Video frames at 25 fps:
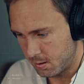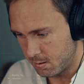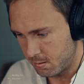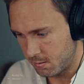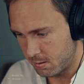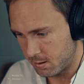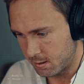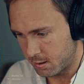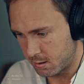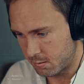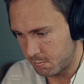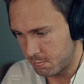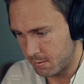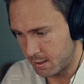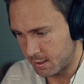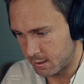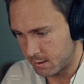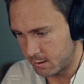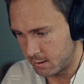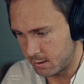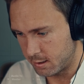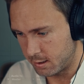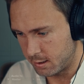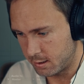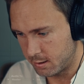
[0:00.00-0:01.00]
which makes
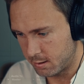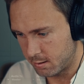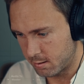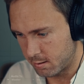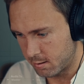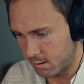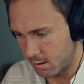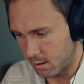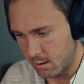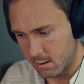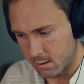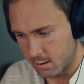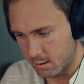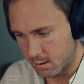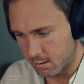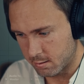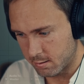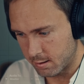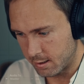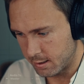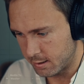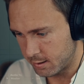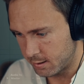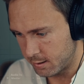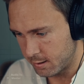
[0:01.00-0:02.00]
these
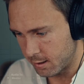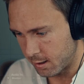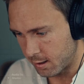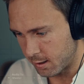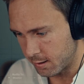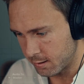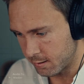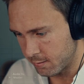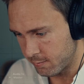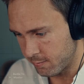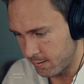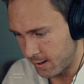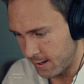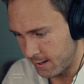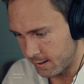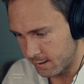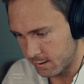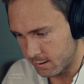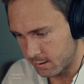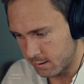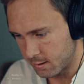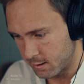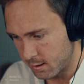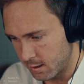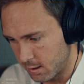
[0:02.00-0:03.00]
crazy
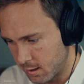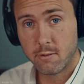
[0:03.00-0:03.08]
artifacts.